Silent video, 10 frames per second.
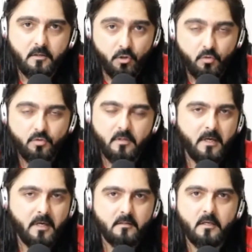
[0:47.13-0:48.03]
new scrum
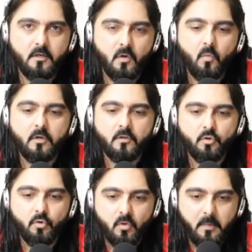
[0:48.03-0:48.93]
master didn't know what
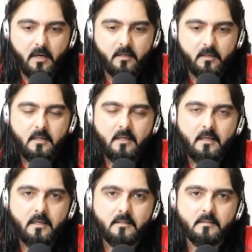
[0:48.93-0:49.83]
to do about it,
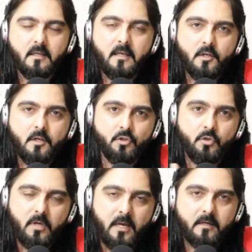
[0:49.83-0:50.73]
is do
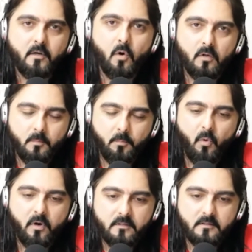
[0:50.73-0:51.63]
you carry all the
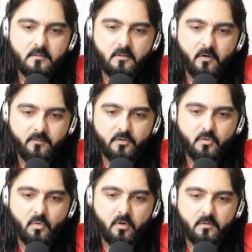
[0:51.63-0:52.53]
points of the
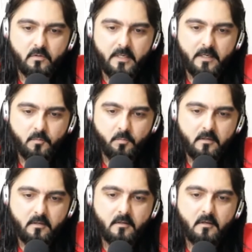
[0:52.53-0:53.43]
story to the next sprint?